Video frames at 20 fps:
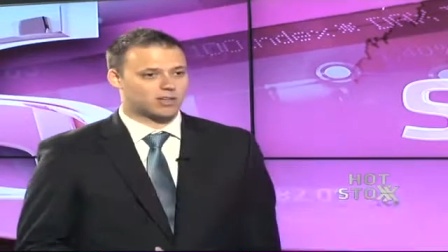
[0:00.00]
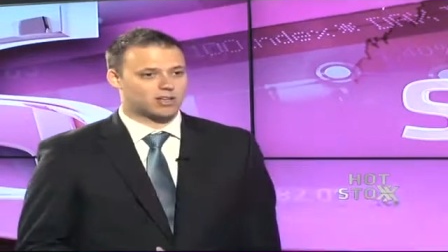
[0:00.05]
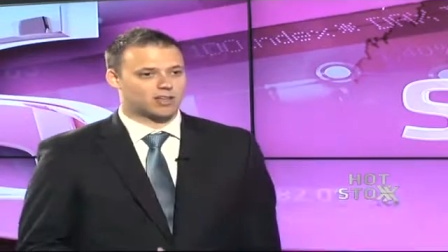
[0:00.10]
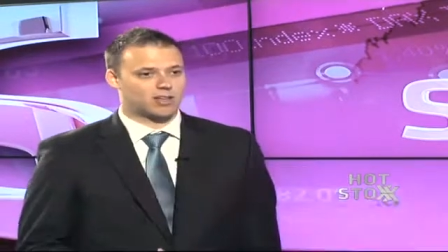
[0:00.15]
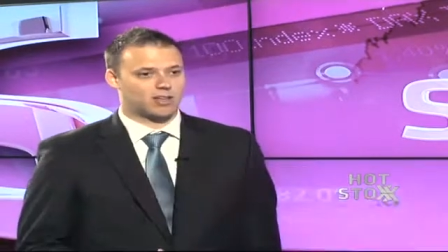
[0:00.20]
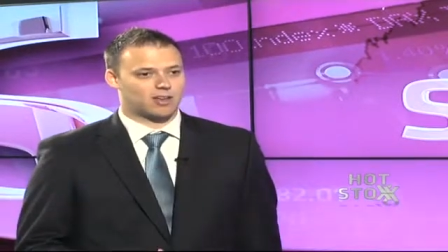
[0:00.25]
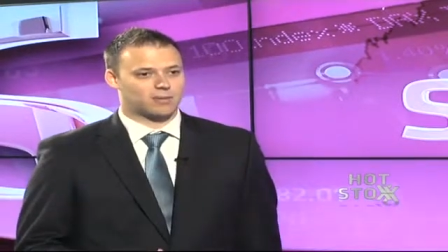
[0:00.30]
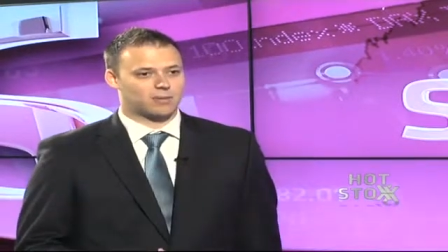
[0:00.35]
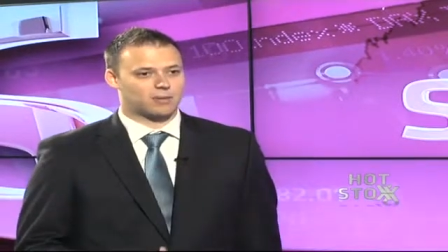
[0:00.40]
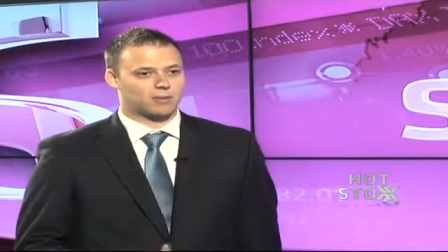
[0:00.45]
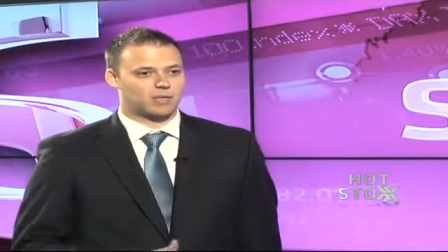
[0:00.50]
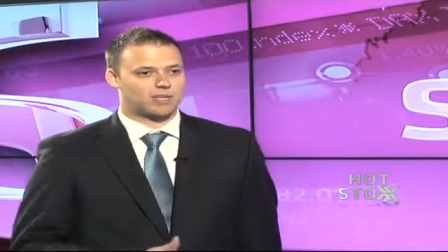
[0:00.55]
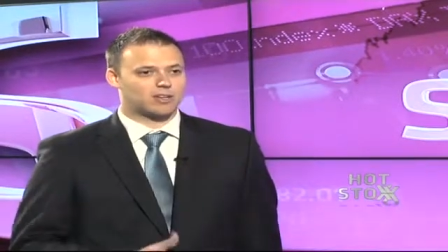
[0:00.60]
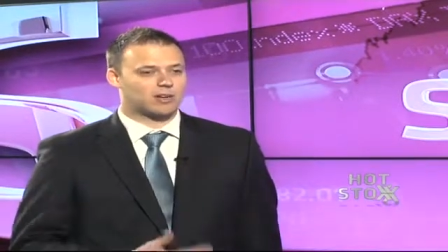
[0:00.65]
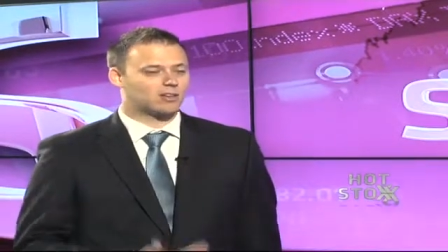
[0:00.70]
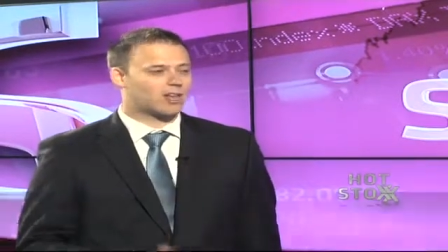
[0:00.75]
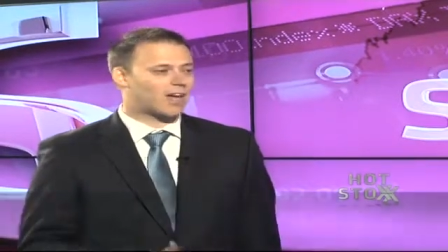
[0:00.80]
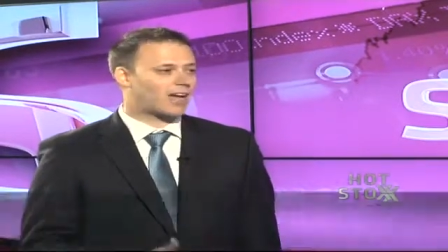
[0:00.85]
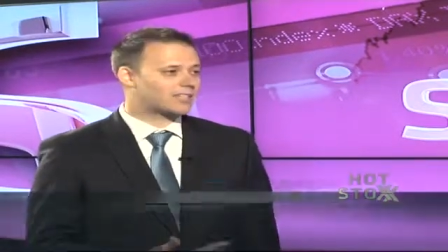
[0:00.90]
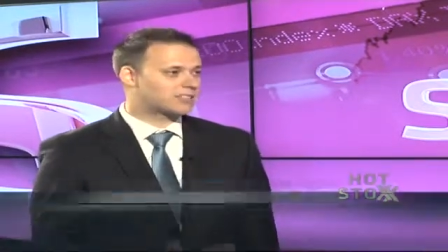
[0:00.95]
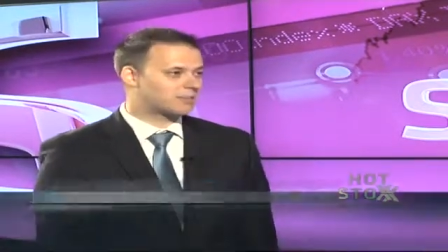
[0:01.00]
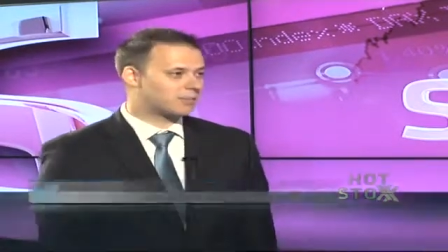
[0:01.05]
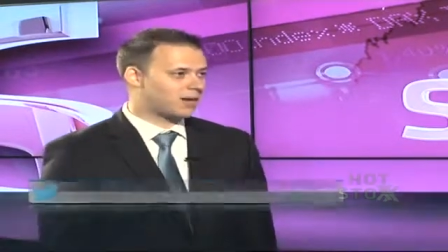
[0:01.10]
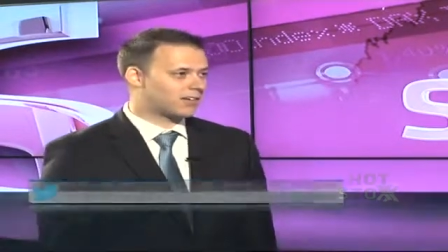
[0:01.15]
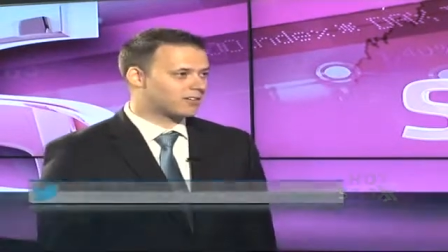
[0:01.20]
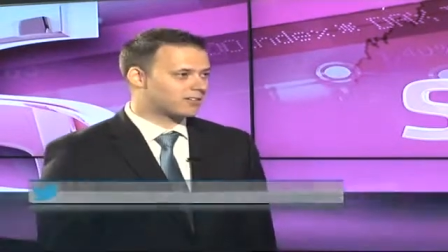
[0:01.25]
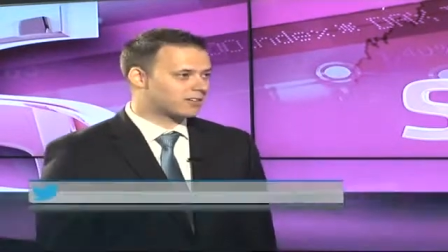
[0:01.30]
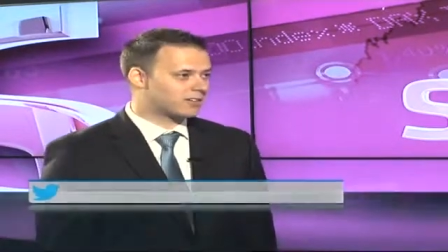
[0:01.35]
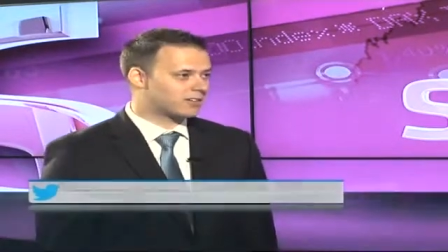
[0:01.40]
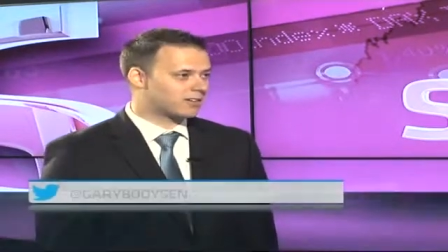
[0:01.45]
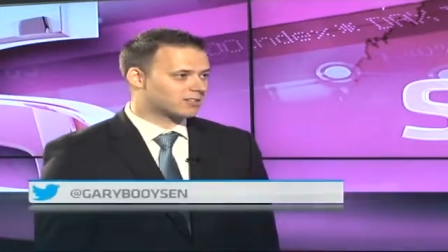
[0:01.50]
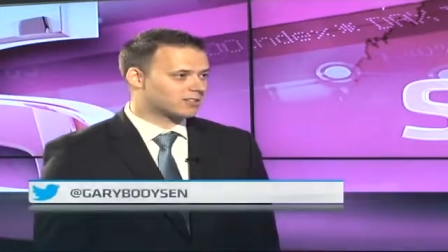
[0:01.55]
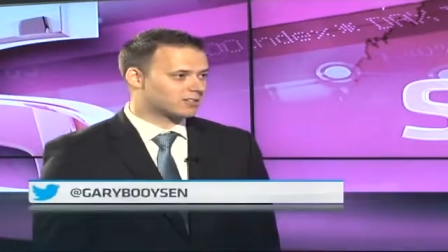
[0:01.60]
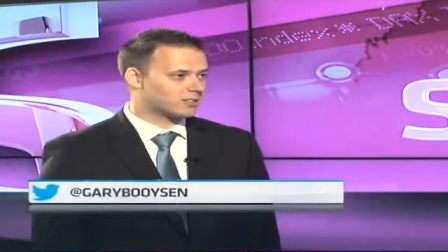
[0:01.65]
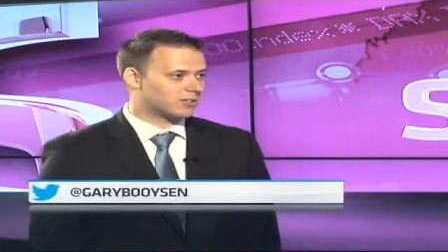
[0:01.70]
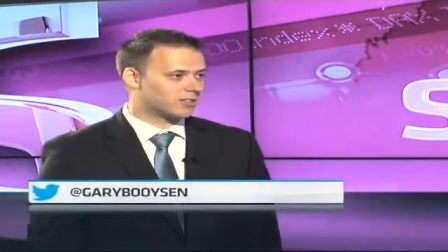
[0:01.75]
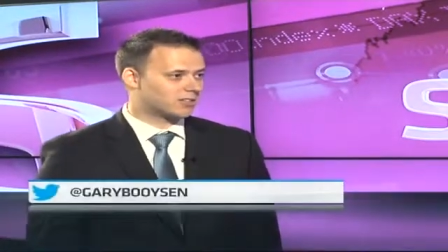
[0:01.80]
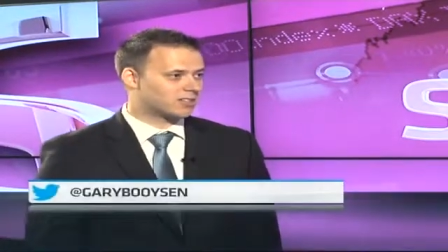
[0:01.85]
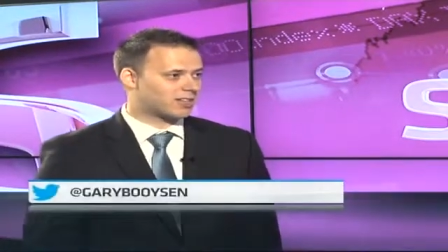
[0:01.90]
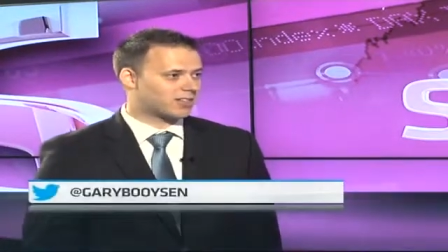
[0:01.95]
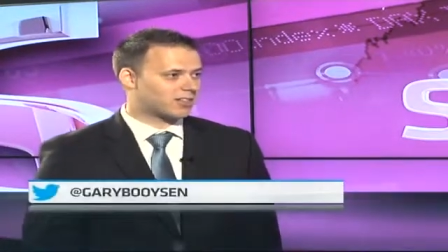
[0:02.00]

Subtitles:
And, I mean, we don't like to buy turnaround stories.